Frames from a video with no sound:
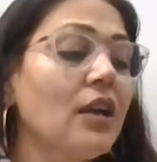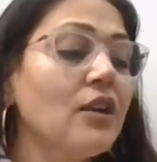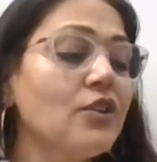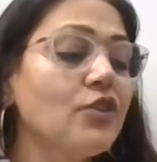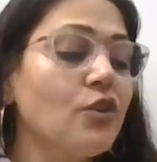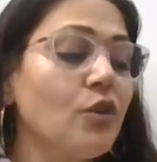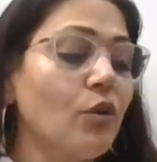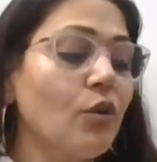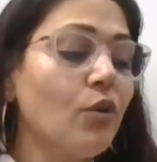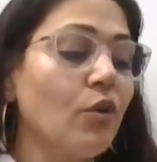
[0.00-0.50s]

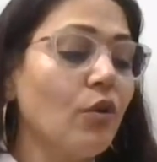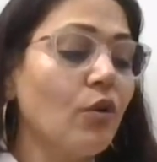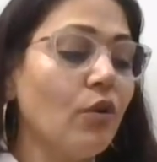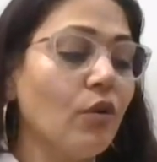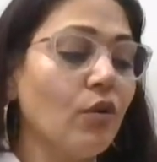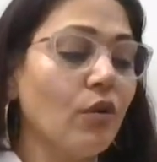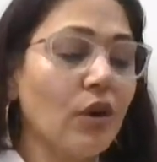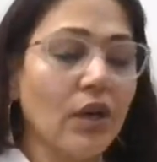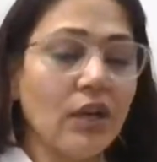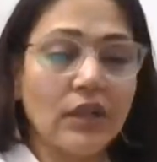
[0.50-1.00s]

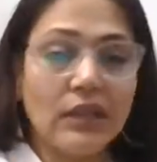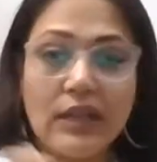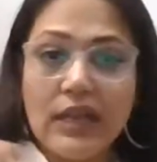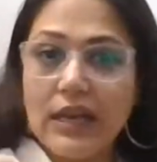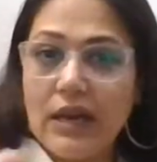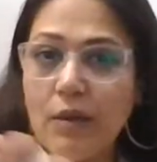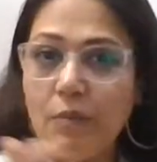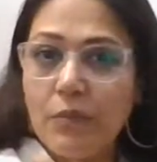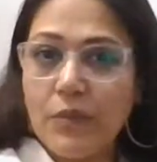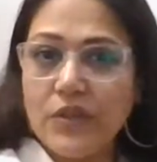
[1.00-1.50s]
So
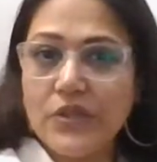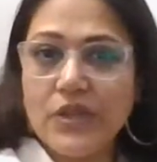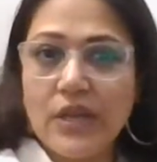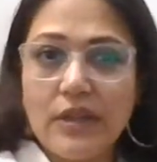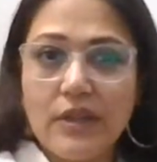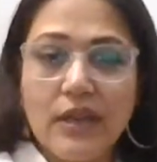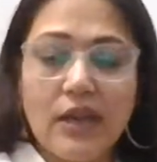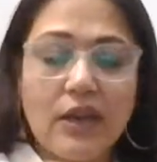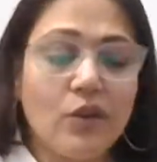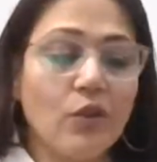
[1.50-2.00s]
their numbers
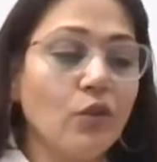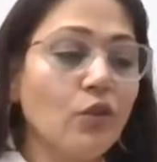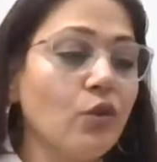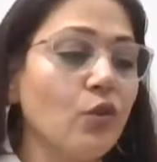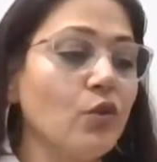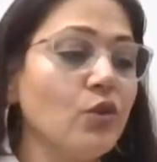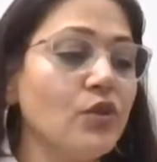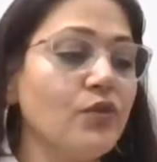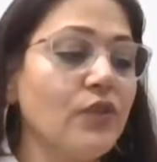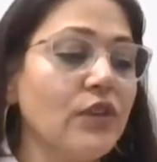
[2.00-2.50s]
are there on
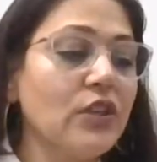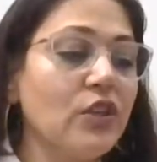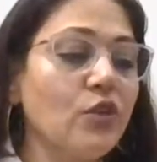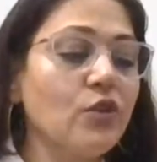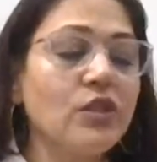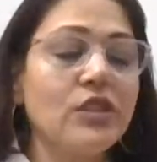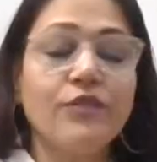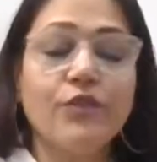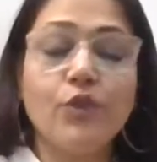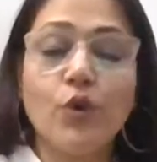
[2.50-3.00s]
those
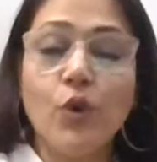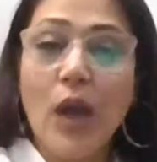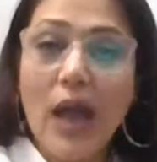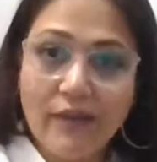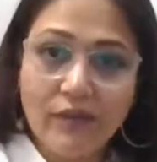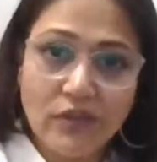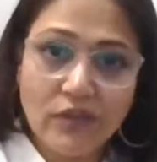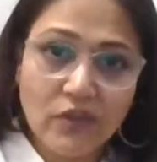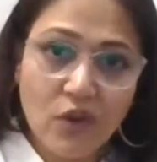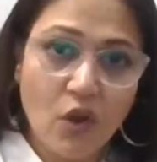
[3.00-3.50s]
videos. If you
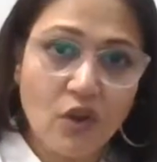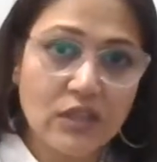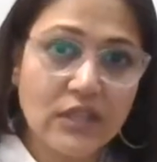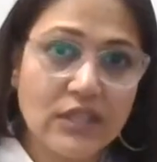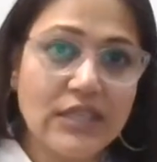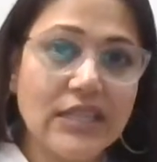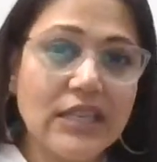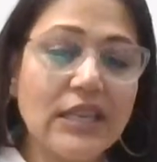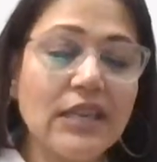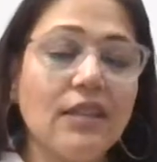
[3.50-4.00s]
have
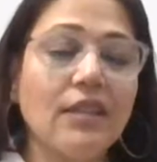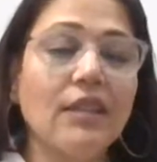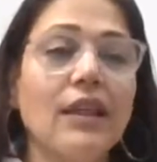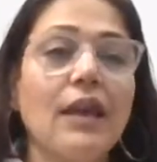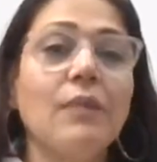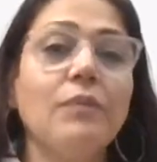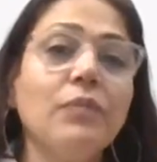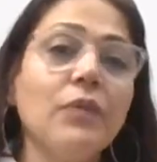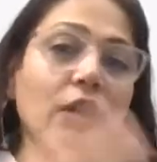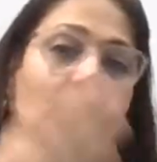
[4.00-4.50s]
not seen
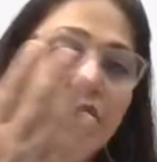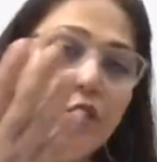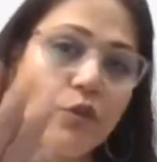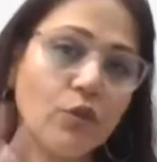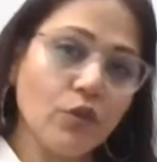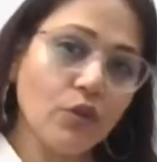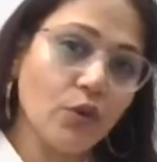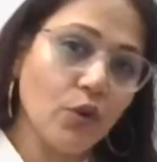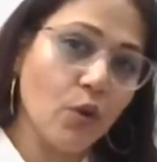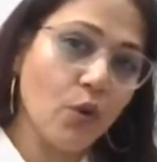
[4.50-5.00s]
them, then you
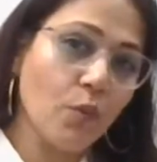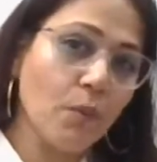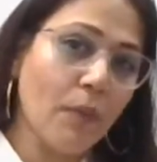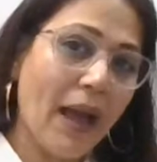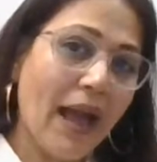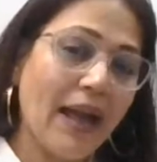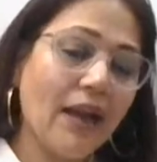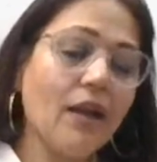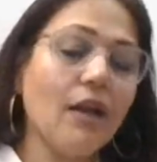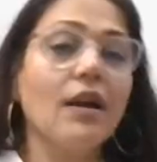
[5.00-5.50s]
could go
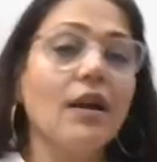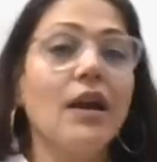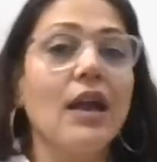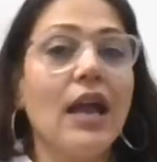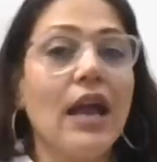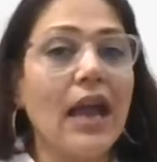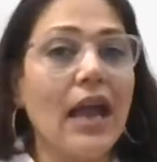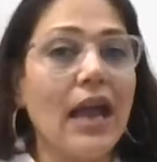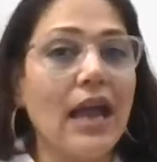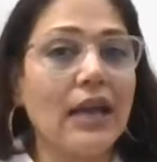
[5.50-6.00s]
back
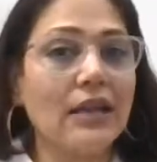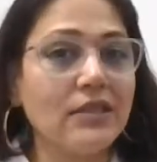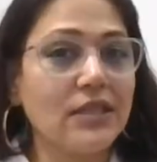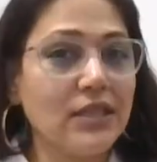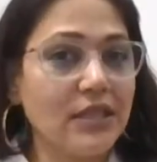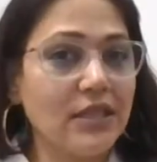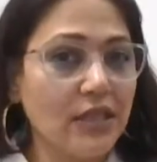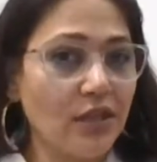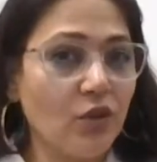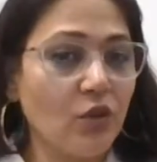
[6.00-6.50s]
and
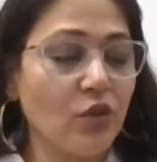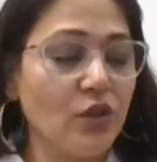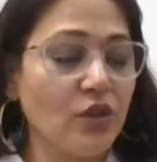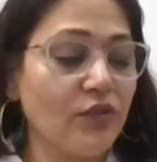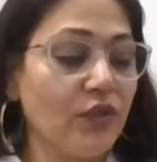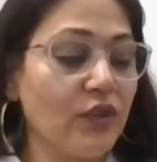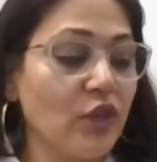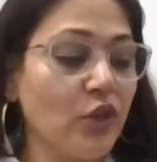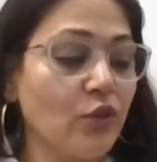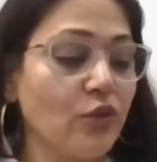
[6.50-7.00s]
see those
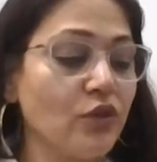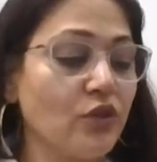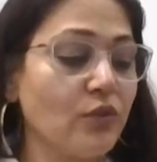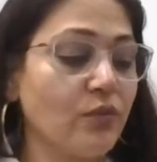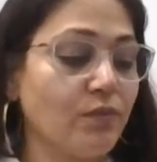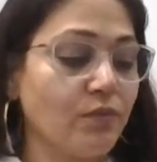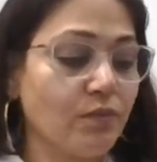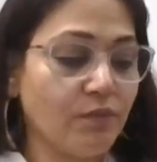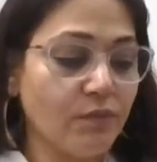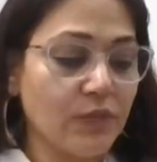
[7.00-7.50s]

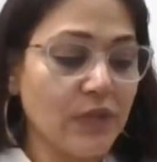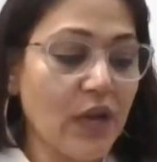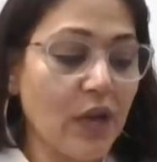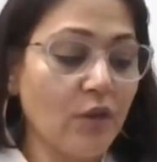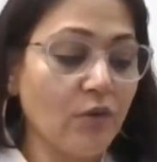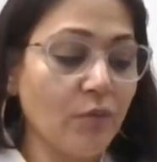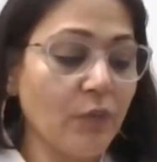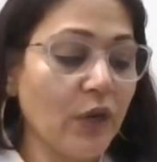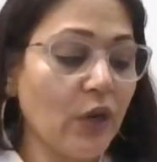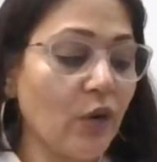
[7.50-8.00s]
videos
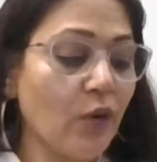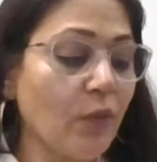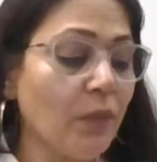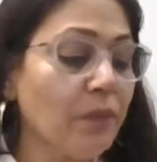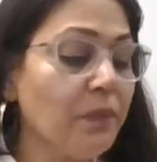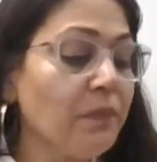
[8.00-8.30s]
down below.